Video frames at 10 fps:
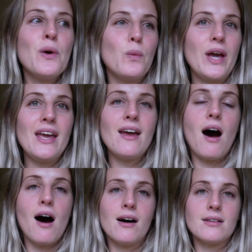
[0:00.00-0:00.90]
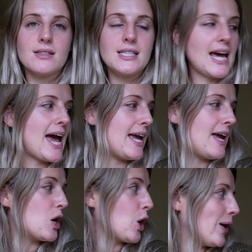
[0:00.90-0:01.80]
We are
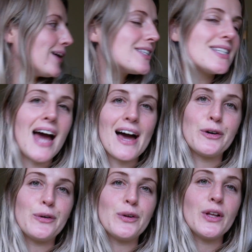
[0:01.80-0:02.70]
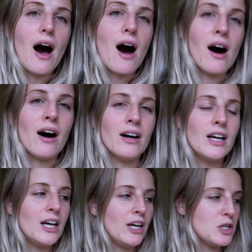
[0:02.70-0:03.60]
today going to tackle our
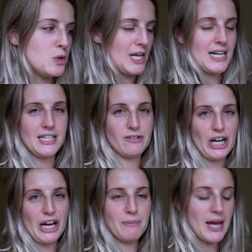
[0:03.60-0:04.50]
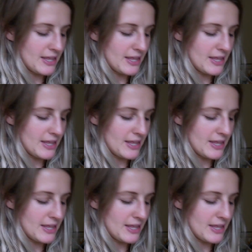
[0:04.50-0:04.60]
utility room.